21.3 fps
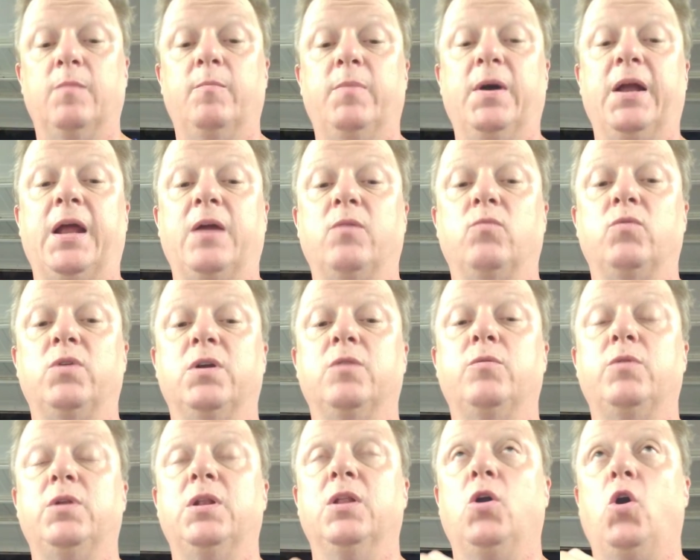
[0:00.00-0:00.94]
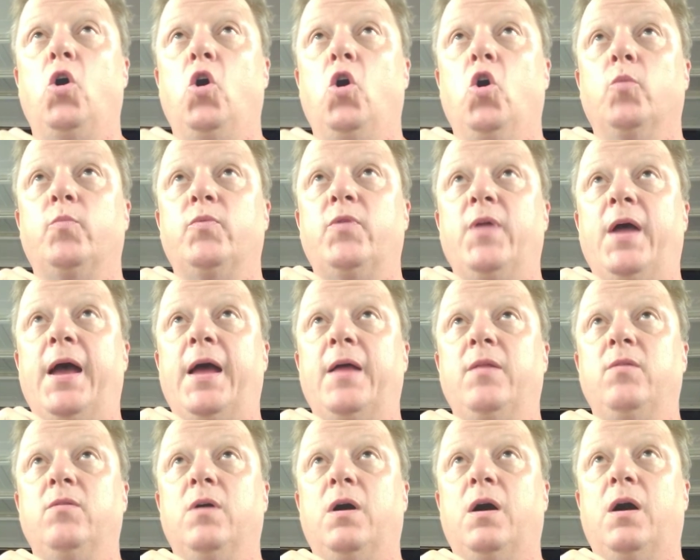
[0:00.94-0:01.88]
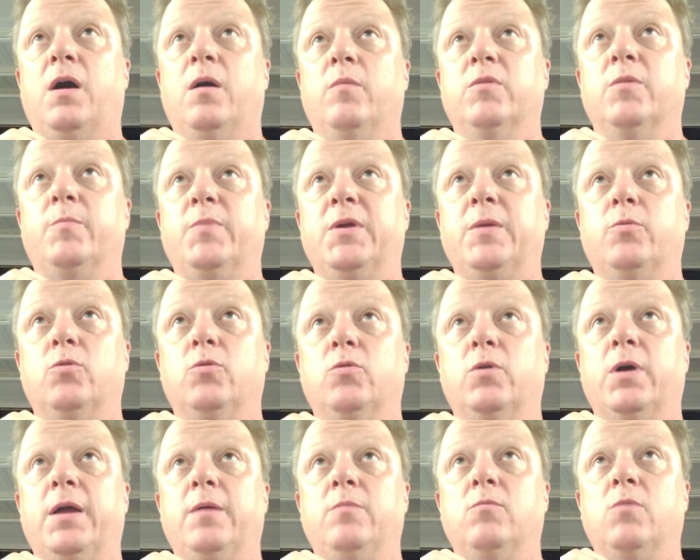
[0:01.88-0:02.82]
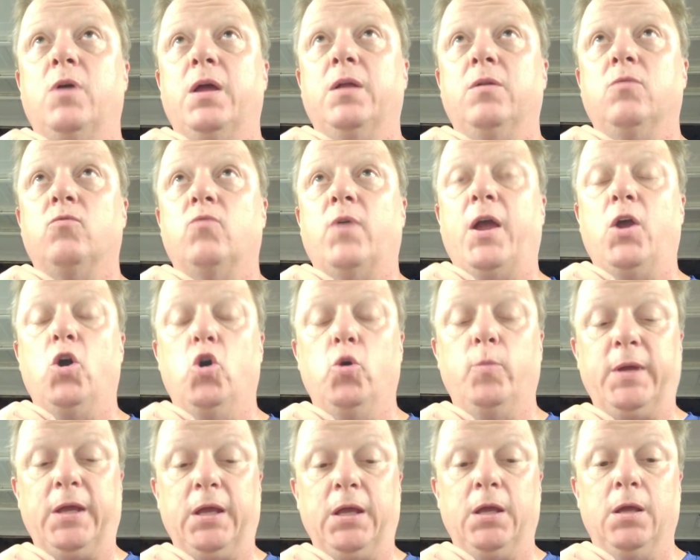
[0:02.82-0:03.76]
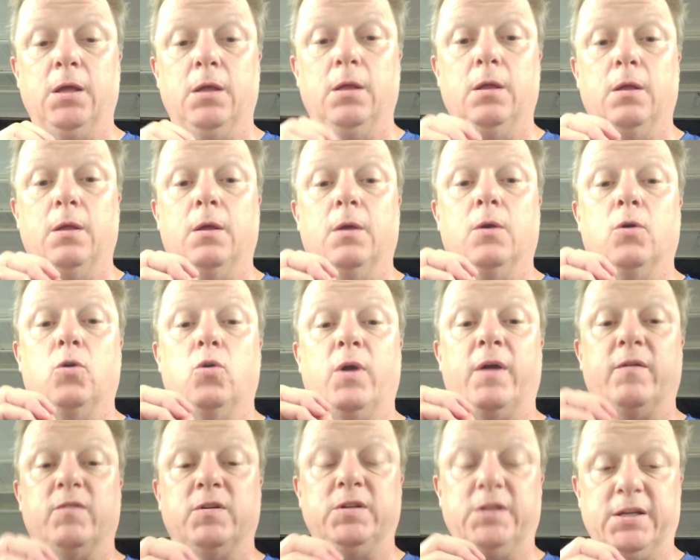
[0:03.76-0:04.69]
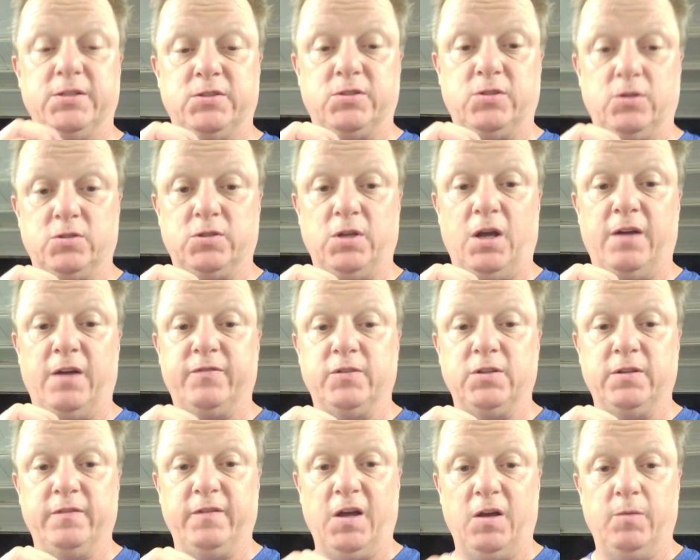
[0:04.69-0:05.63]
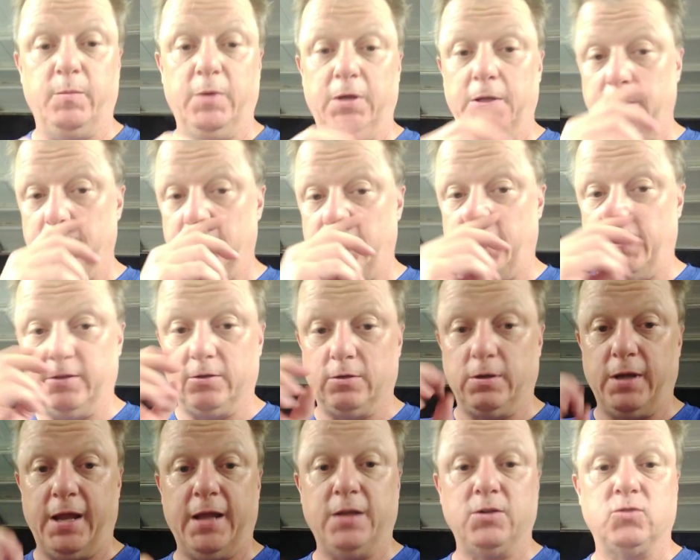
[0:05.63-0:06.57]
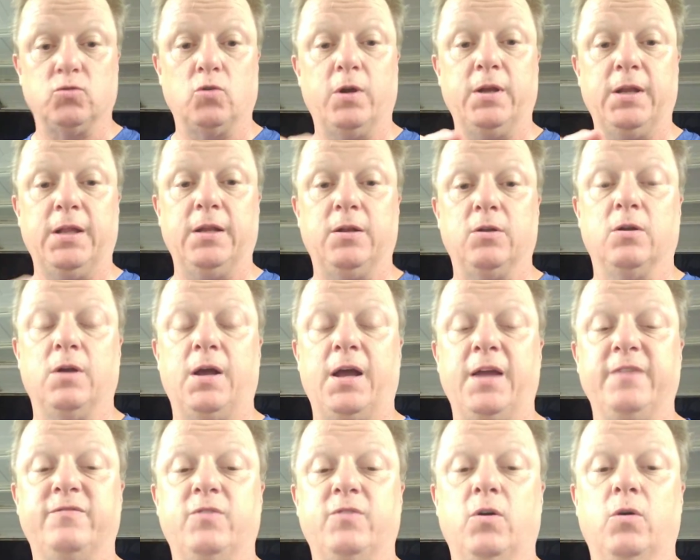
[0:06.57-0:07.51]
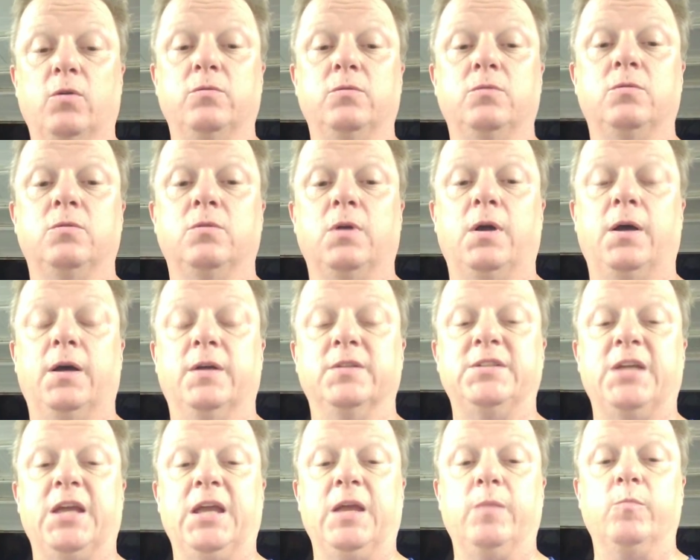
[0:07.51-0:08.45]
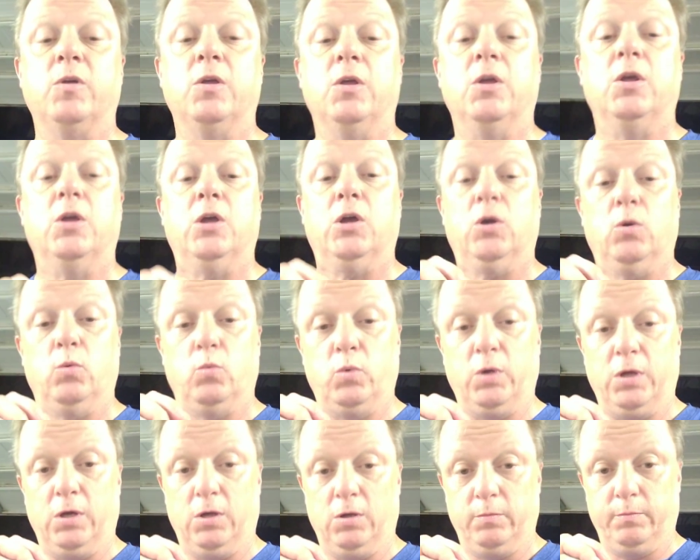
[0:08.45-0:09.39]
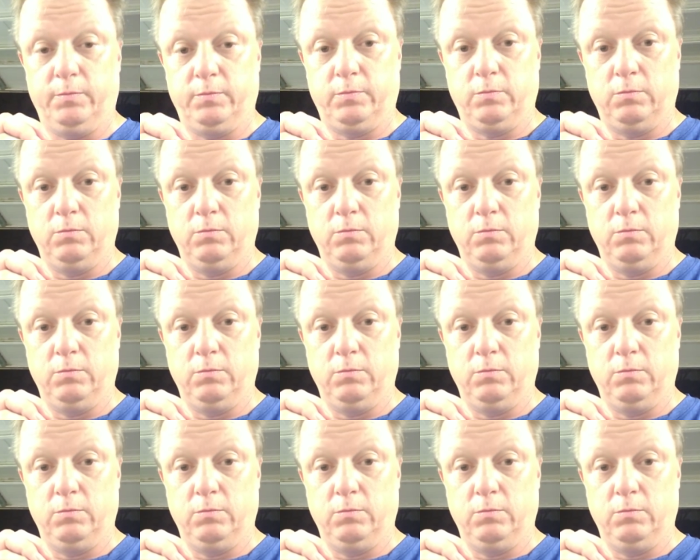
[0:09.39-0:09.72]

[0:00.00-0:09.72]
But I really would hope that the people at Ryobi, whoever does their software development on their Android and their iPhone team, will